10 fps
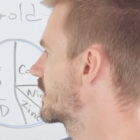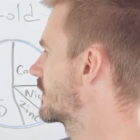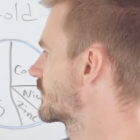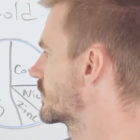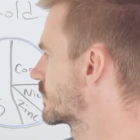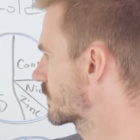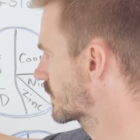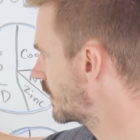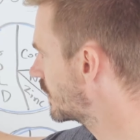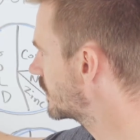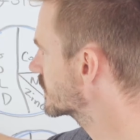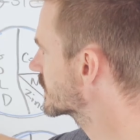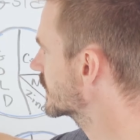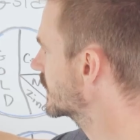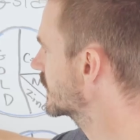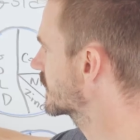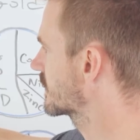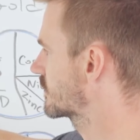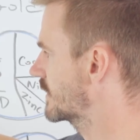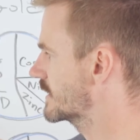of the gold
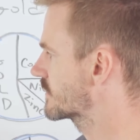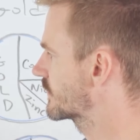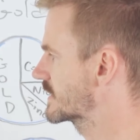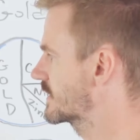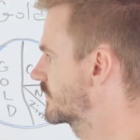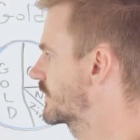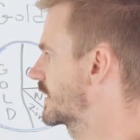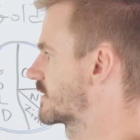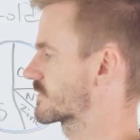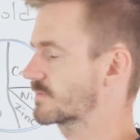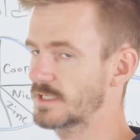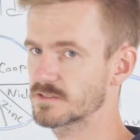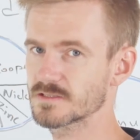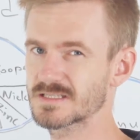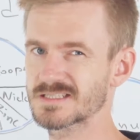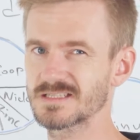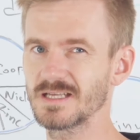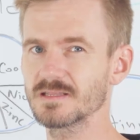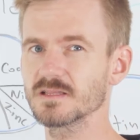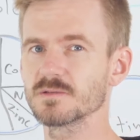and the rest of it something else, right?
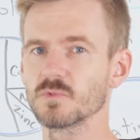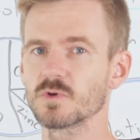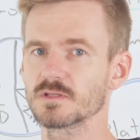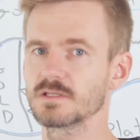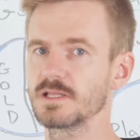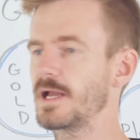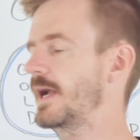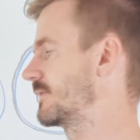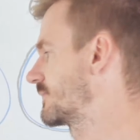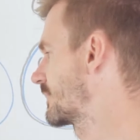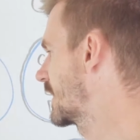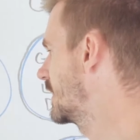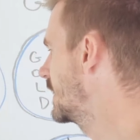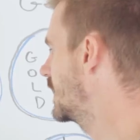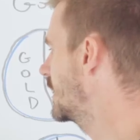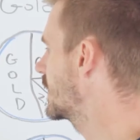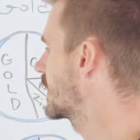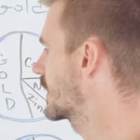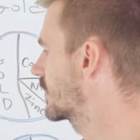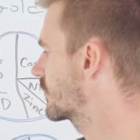Slightly more than a half.
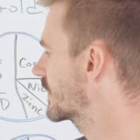And over